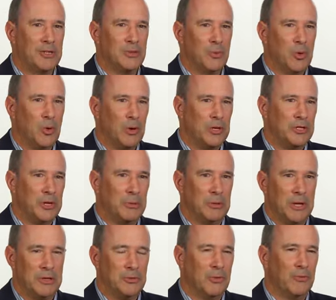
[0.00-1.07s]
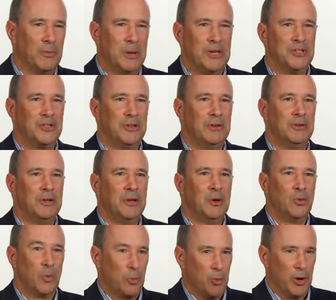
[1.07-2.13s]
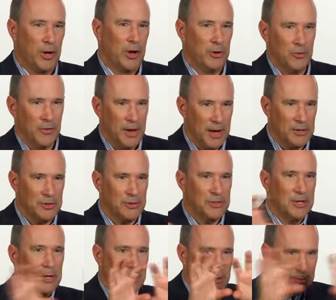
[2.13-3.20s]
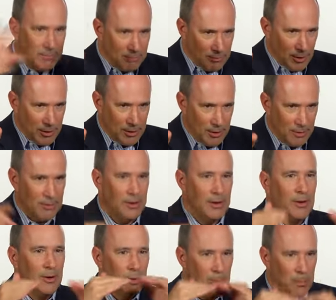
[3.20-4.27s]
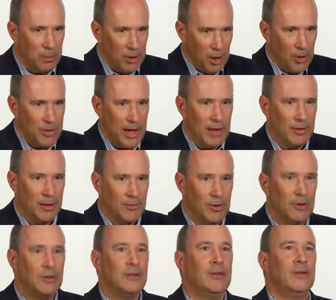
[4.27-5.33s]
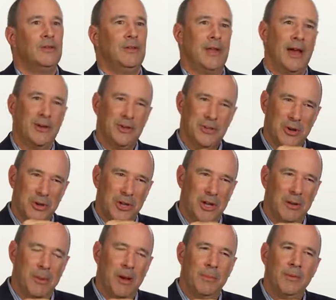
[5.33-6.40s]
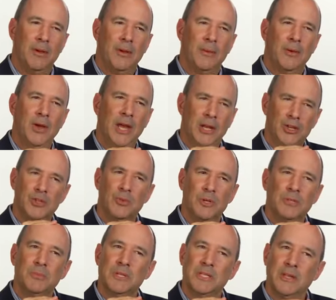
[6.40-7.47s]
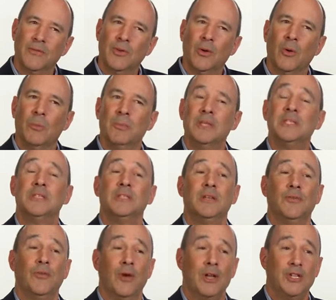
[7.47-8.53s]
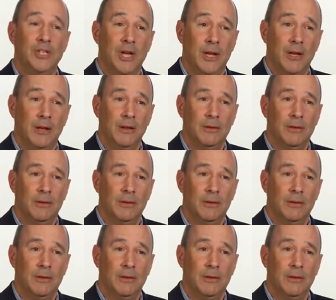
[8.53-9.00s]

and recording general ledger information and reporting on your financials. Right there. Below that level, now you start thinking about industry-specific or business differentiating